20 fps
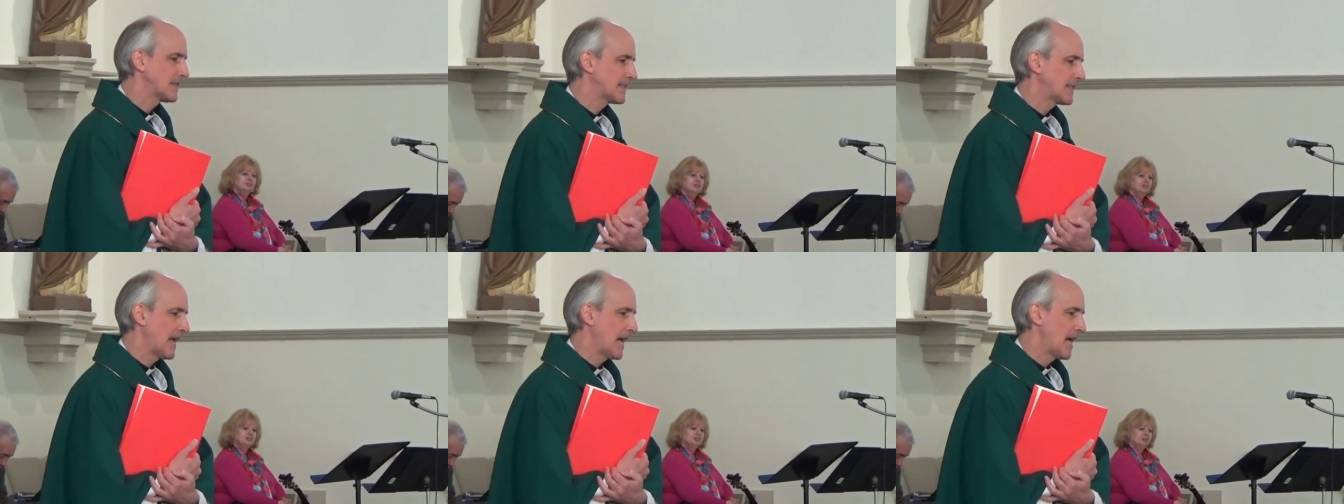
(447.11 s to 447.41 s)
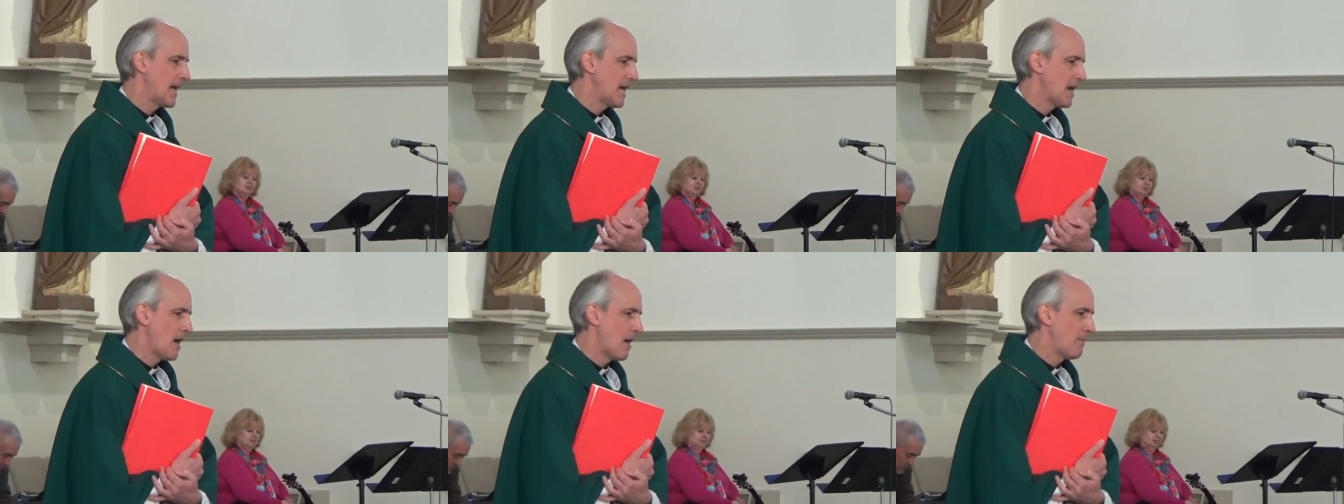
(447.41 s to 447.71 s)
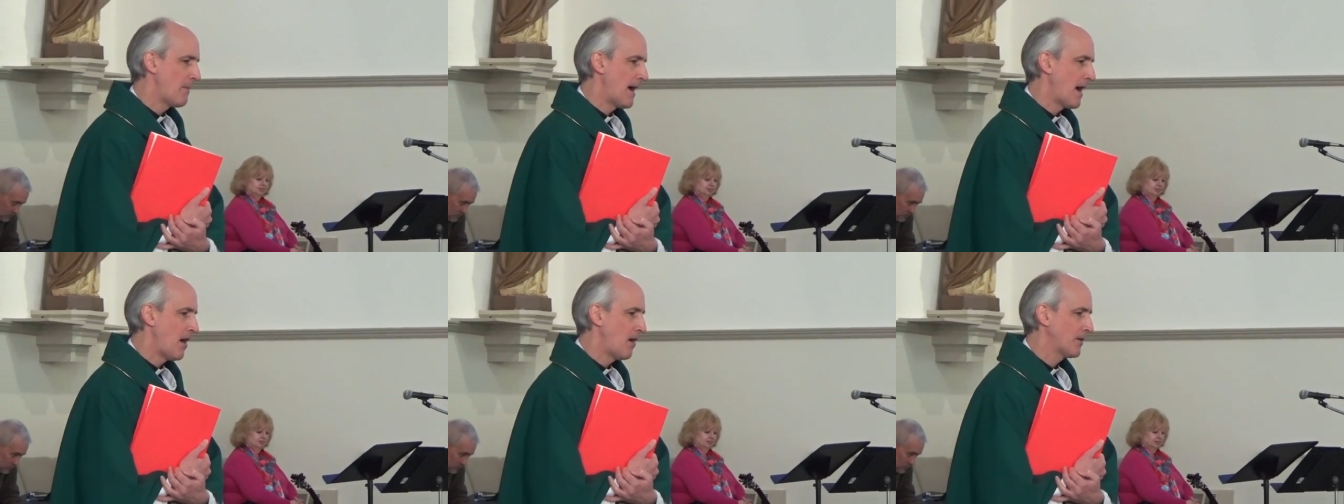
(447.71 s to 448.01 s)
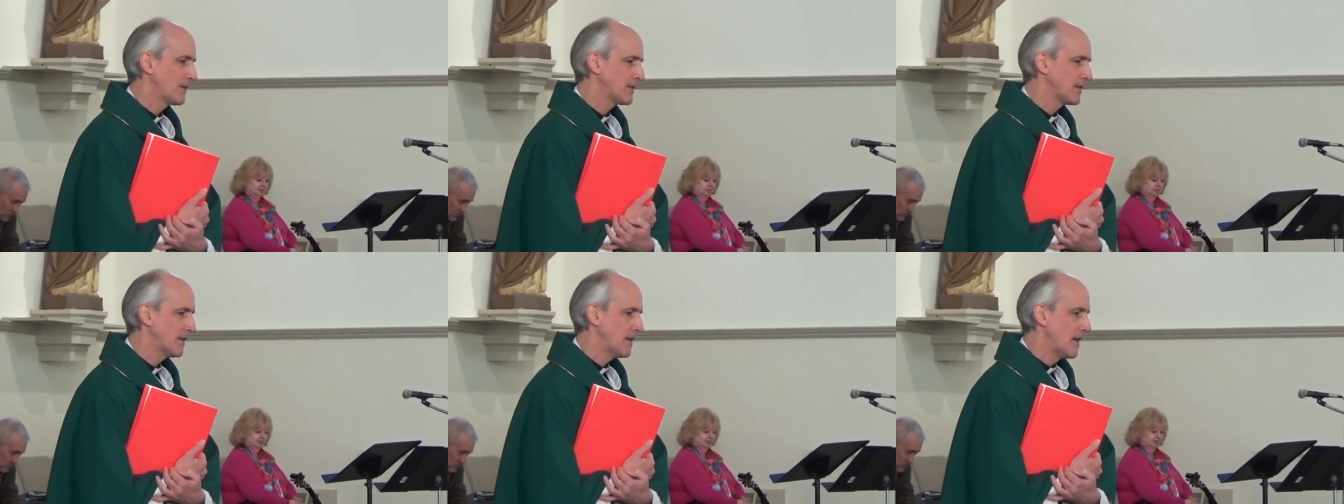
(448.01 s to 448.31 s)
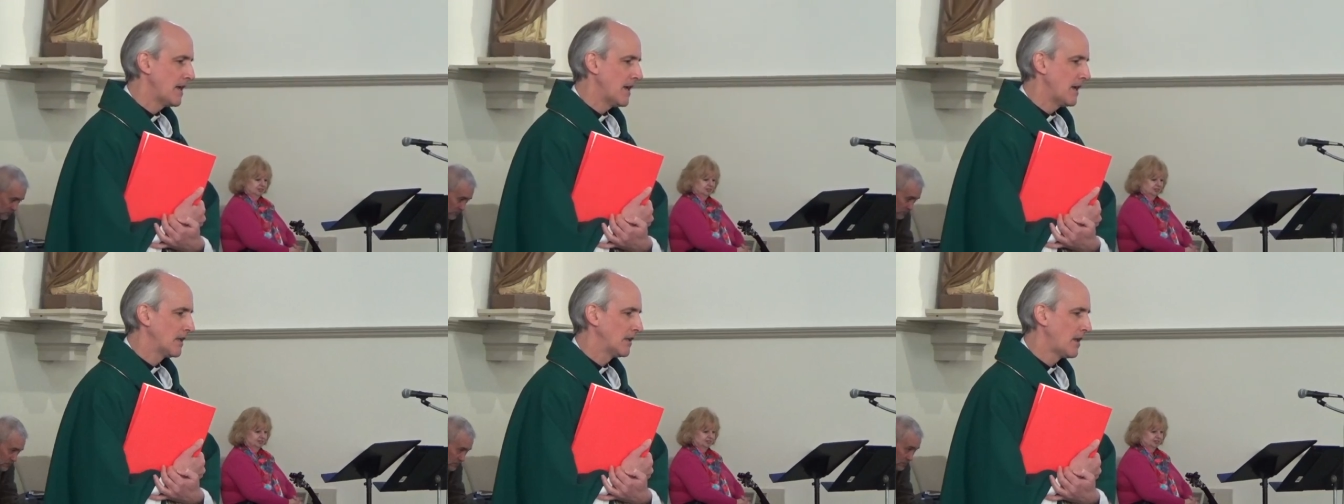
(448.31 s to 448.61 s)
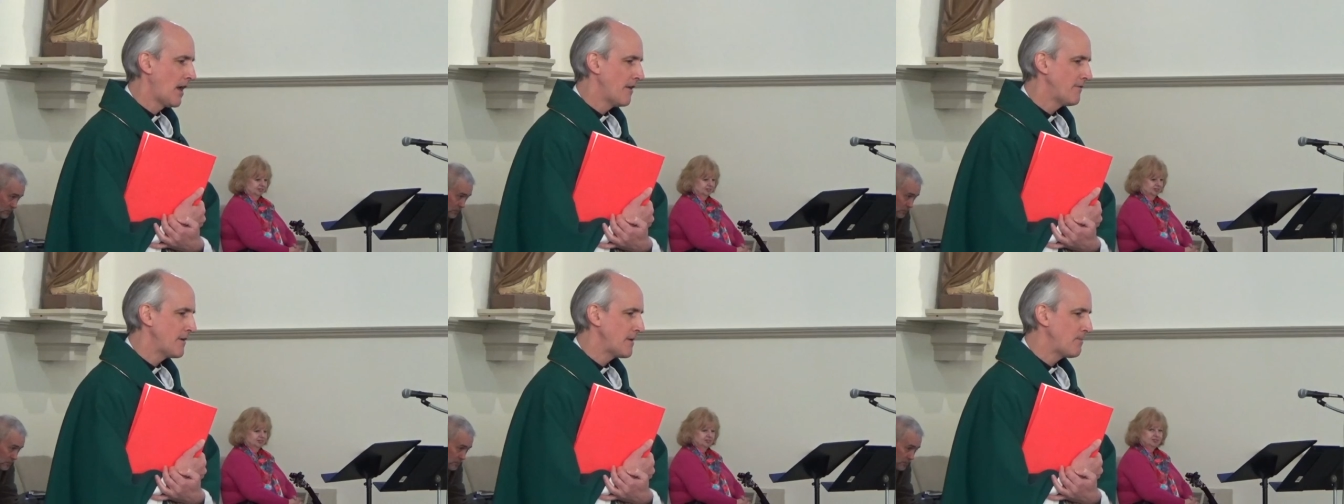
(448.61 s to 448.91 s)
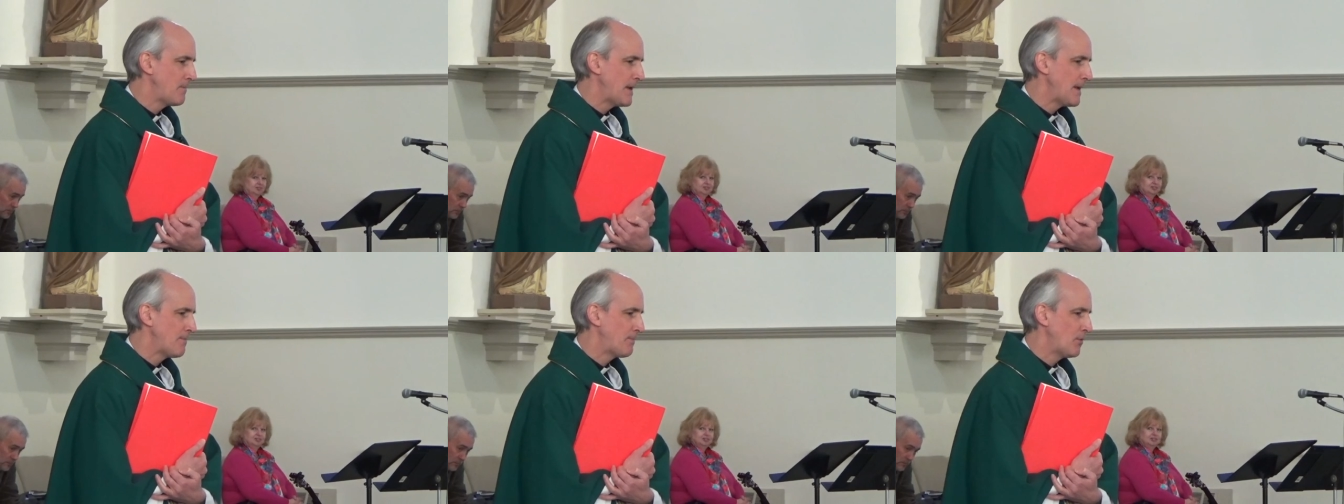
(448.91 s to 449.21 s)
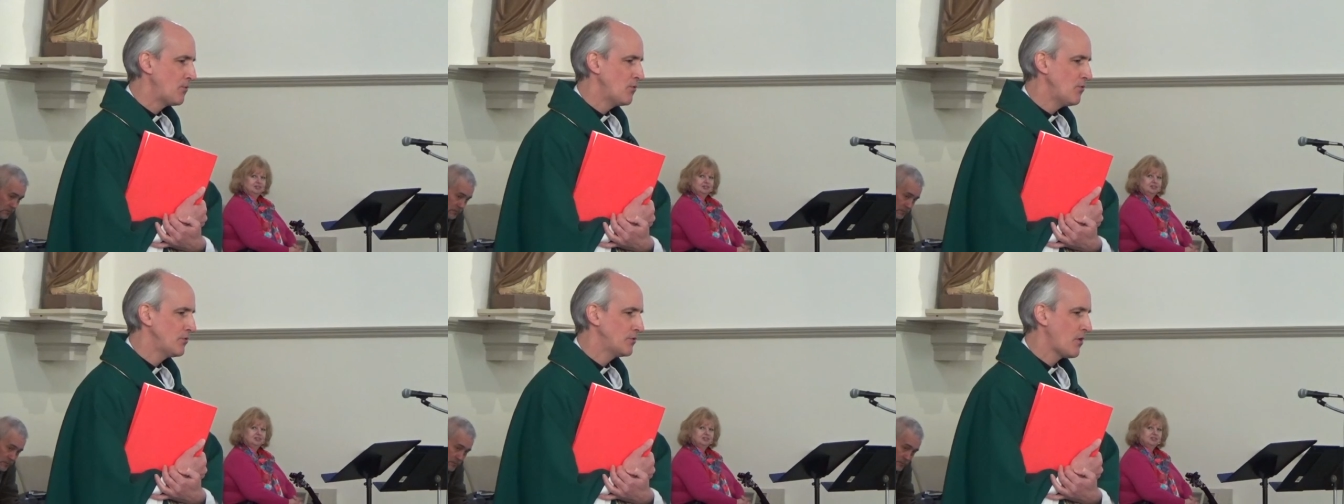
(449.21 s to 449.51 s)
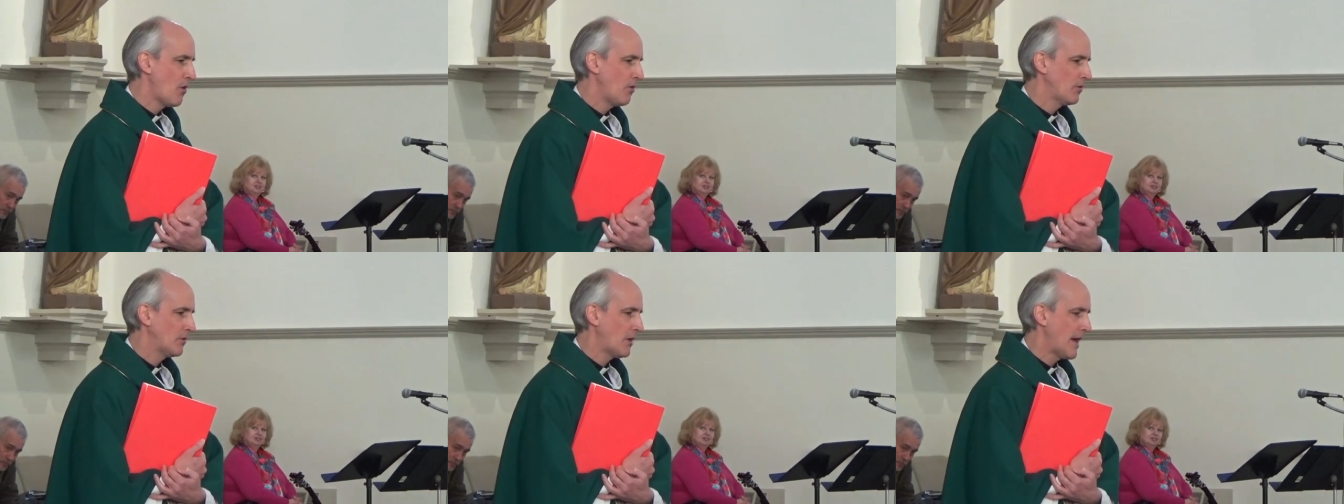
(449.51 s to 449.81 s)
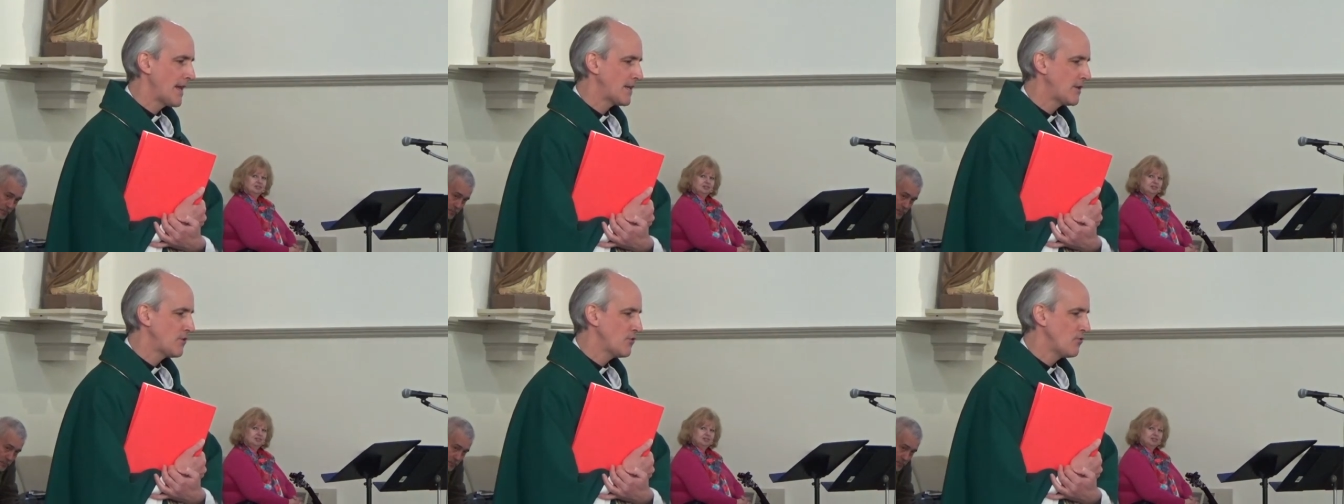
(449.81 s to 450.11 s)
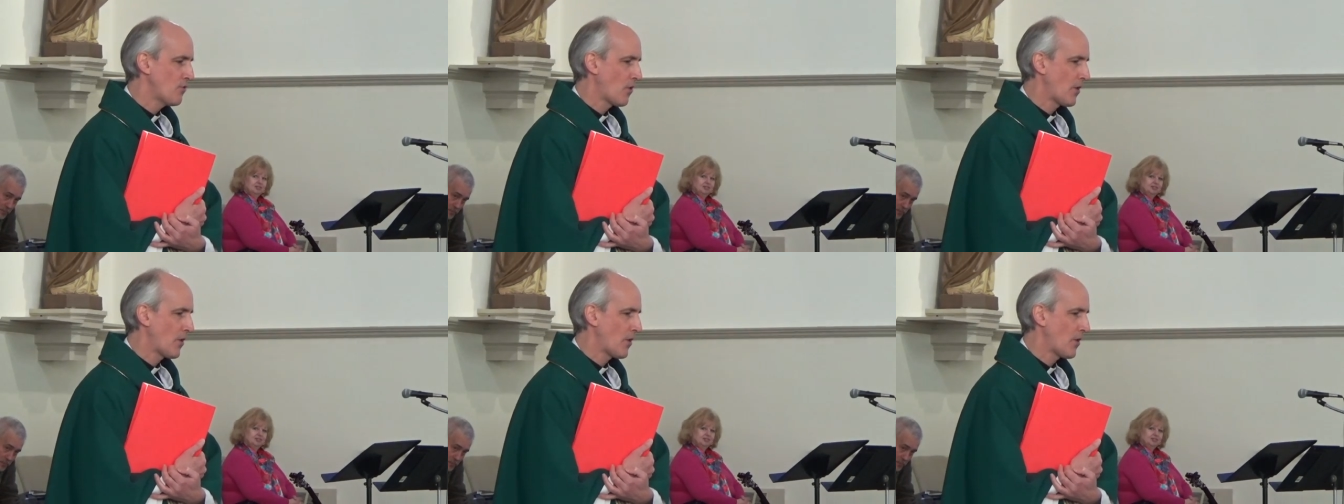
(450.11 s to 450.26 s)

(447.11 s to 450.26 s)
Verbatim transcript: say about loving people who don't like you